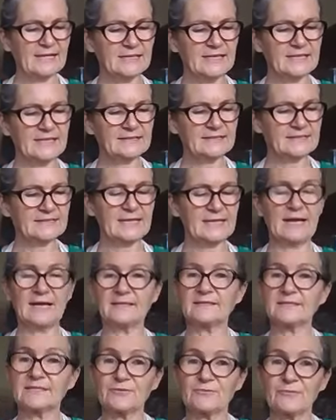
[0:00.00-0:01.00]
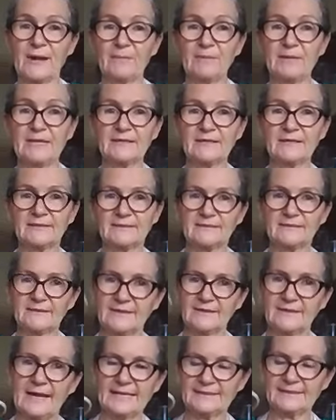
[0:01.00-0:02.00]
It's ceramic,
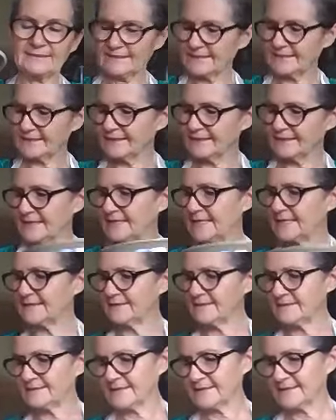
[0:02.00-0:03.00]
has a little lid,